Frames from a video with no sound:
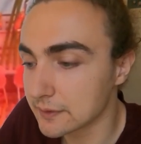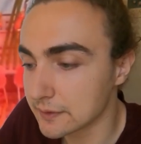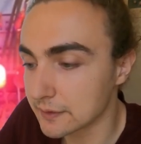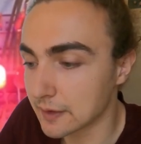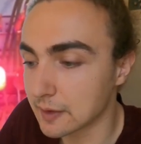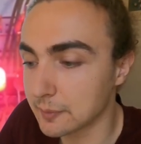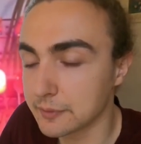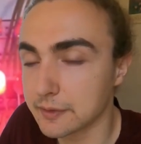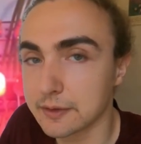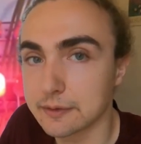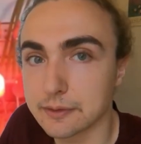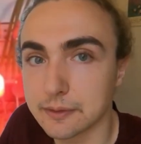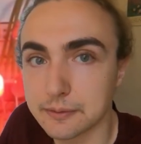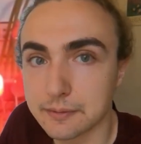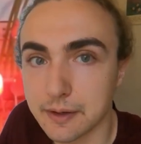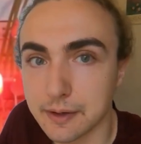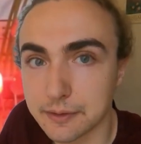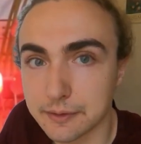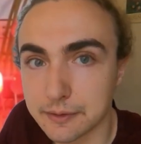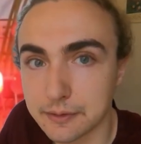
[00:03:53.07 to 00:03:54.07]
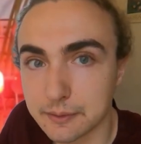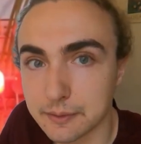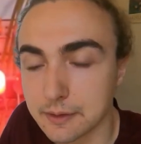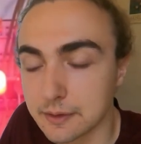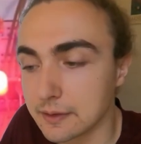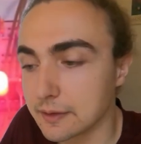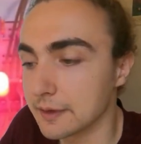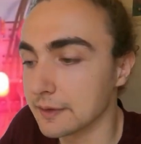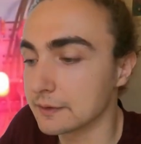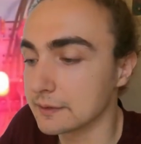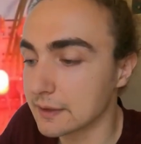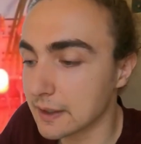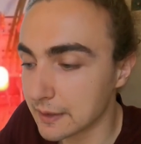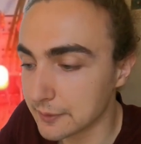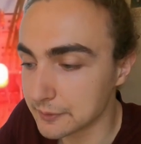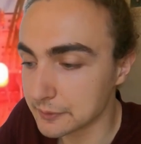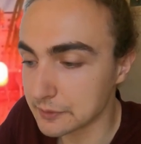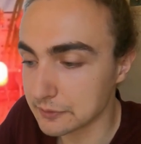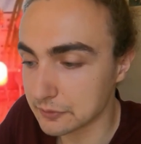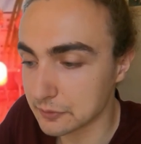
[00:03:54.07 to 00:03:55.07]
to update their value and
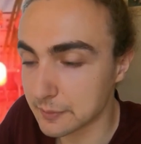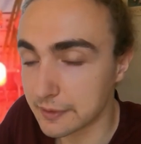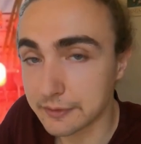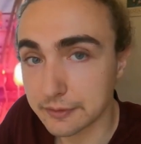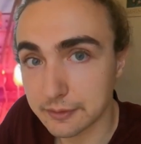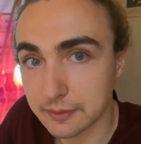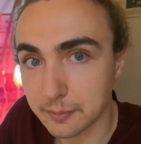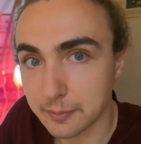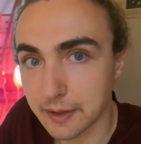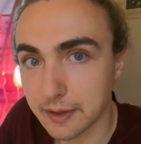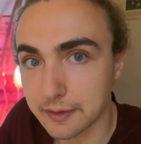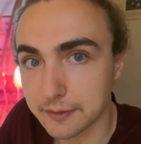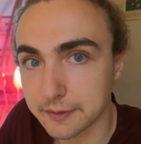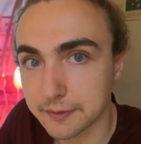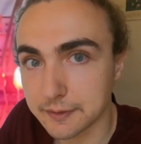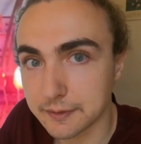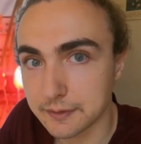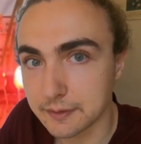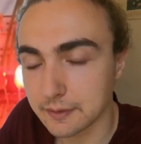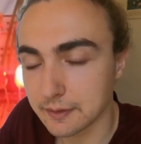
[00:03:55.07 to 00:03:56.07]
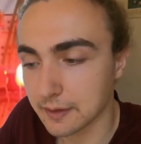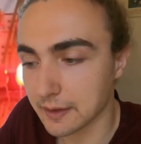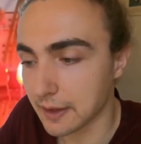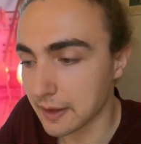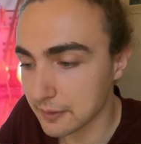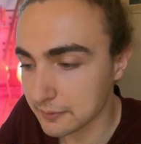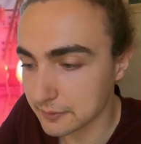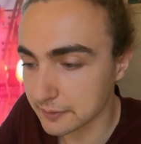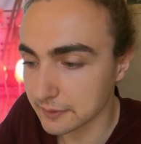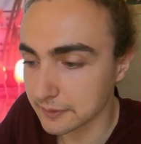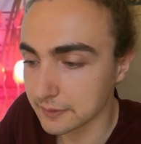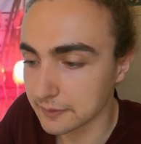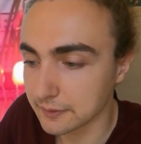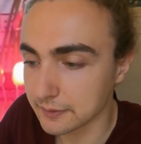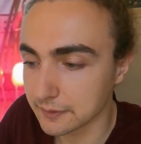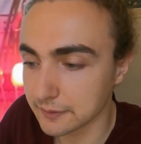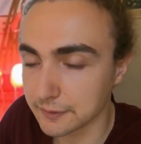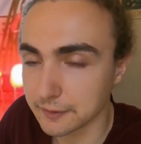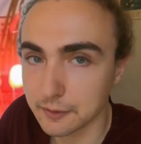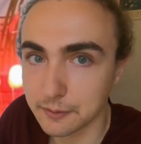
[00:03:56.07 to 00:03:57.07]
allow new information to pass every
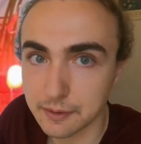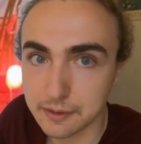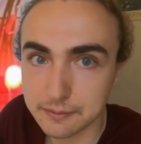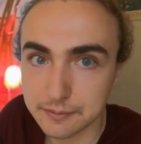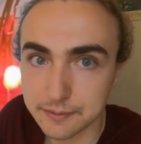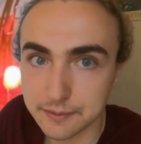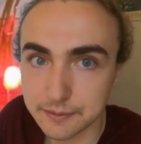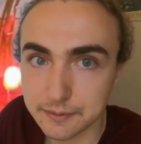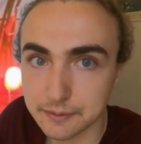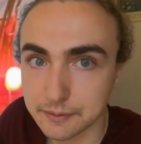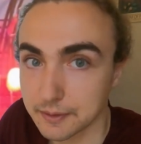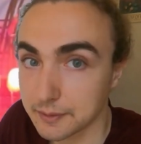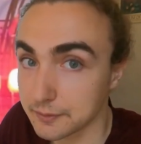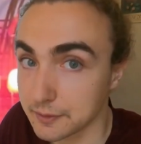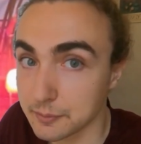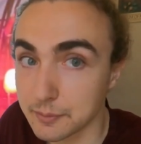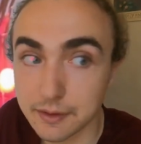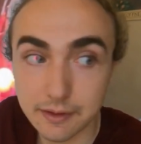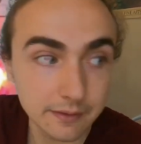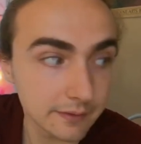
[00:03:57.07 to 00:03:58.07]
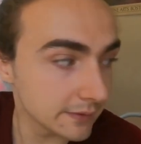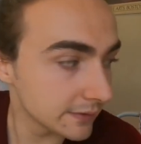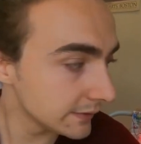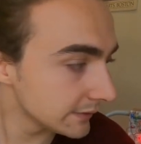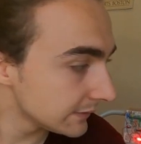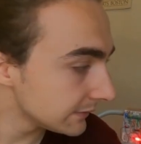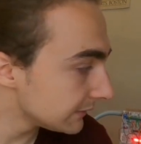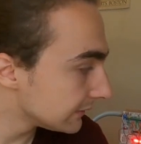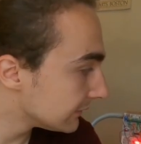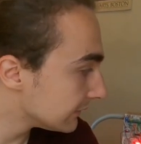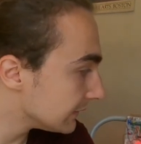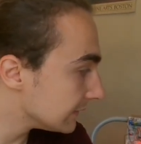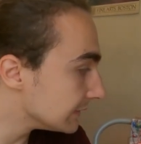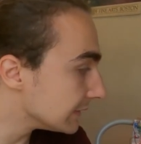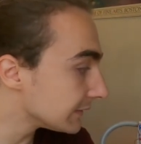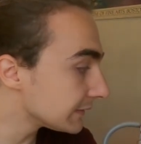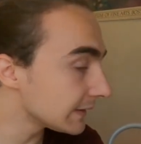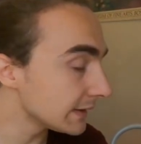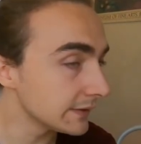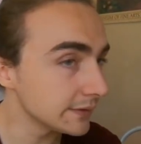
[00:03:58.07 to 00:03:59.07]
so often, or every minute in
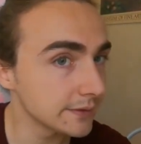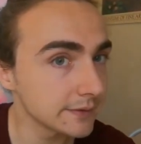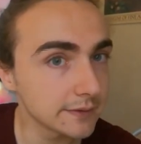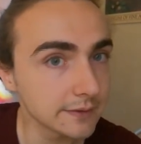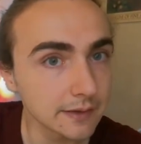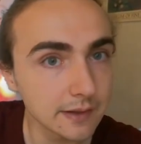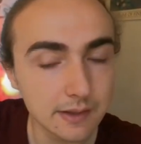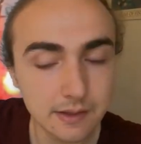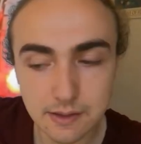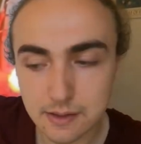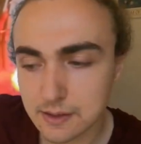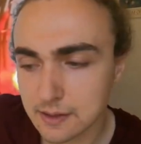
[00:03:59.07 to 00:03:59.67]
this case.